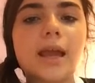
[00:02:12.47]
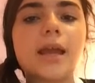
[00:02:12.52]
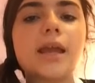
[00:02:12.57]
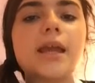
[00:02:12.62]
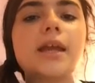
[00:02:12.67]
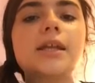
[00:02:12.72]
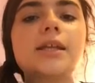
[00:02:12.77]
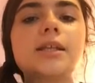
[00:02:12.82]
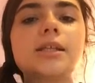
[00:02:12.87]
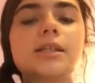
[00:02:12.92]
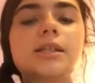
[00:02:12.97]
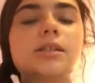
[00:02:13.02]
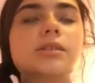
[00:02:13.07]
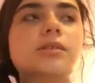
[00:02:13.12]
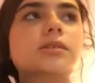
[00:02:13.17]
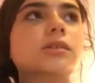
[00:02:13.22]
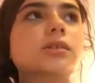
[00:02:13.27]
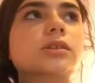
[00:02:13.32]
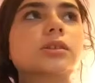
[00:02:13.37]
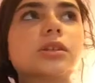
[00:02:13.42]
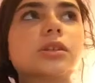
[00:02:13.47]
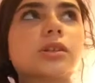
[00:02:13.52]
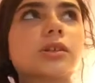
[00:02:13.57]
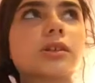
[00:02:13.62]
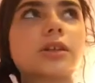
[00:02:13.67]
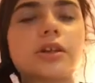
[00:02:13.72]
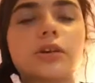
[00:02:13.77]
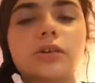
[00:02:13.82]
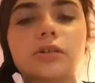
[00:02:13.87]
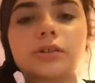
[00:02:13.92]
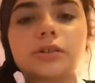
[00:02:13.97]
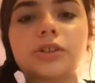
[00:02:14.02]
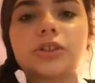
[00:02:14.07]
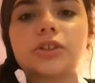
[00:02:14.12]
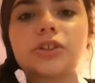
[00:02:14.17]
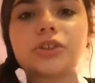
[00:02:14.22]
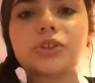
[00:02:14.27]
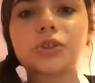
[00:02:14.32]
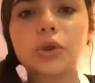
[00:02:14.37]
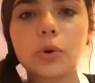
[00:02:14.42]
it literally hurt
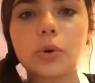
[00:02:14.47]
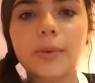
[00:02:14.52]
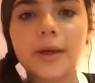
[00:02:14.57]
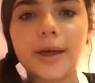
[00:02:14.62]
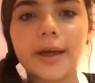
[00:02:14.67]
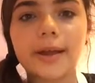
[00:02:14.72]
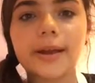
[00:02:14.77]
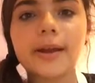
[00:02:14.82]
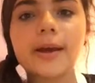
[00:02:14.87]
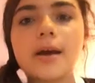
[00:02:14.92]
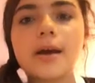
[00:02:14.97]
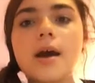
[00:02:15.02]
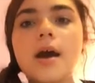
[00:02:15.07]
so bad.